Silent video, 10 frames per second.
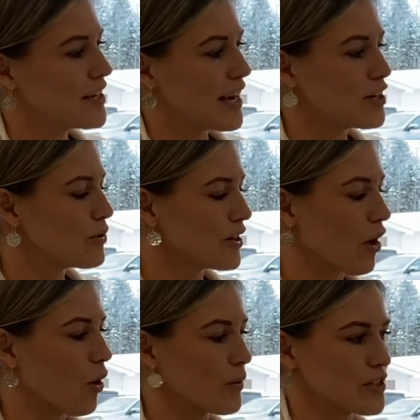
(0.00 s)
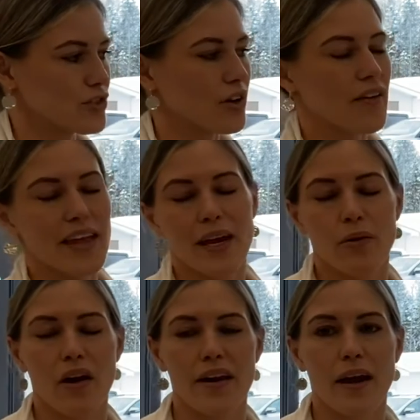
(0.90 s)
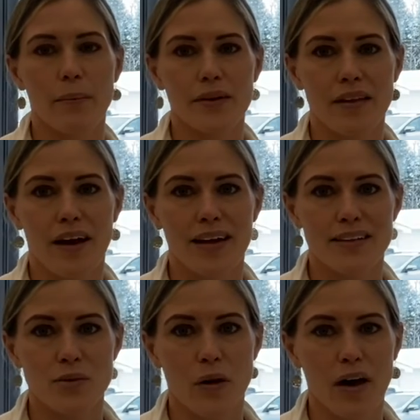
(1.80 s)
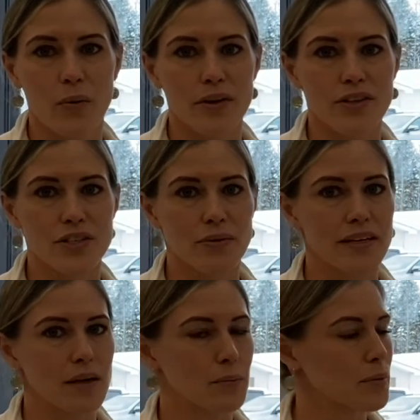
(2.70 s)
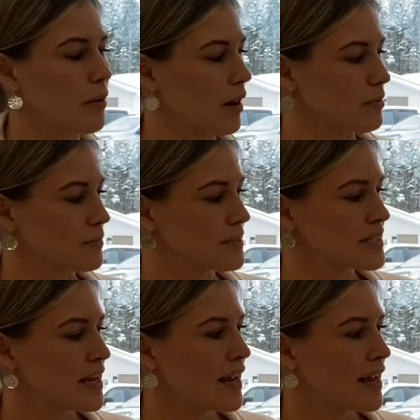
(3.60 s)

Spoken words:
And you can always draw that out on a number line as well when you're doing number problems,